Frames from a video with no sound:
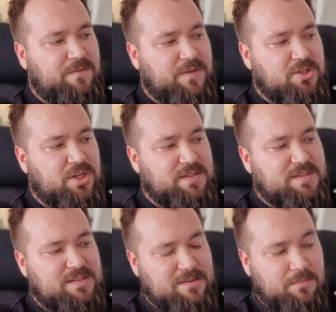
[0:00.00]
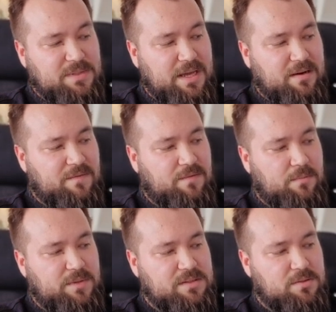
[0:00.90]
fetching some data
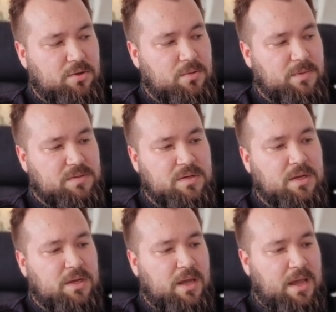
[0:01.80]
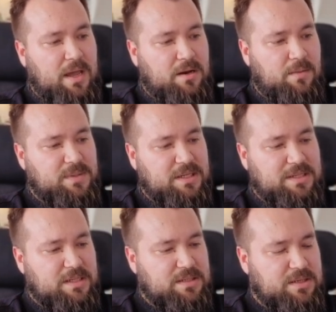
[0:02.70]
from this document and
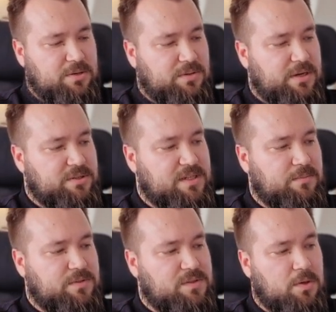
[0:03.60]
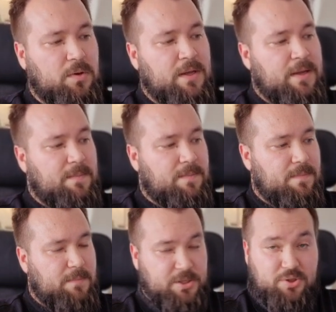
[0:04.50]
updating it here in Airtable. So
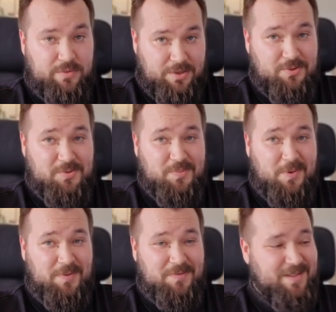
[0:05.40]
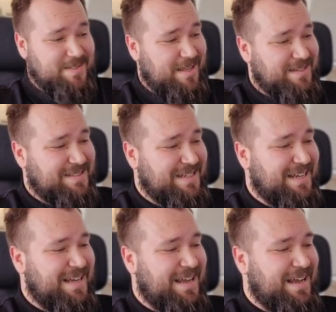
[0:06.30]
make sure that you do both of these things.
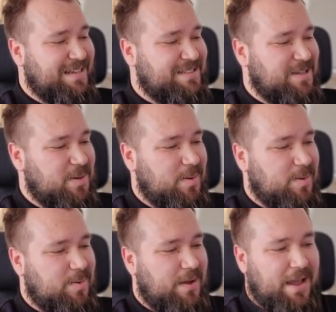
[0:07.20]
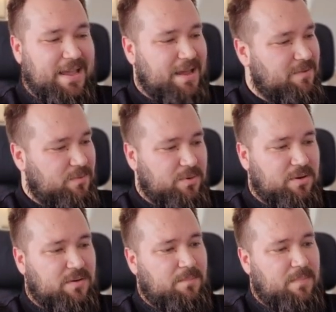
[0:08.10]
So again,
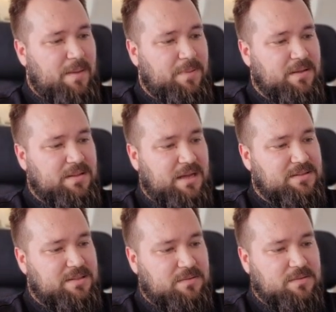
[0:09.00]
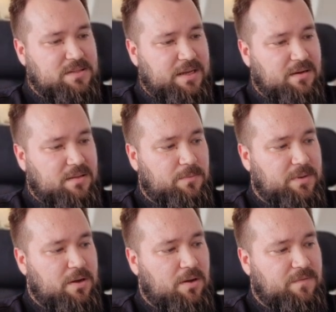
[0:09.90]
we're mapping that data that
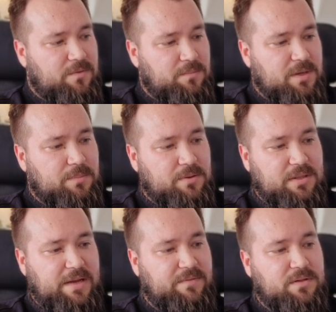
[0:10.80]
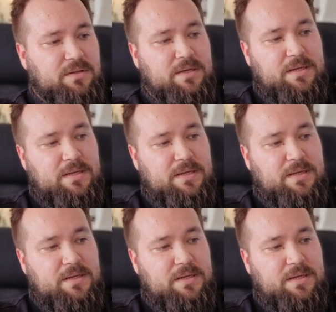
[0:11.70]
we got from number eleven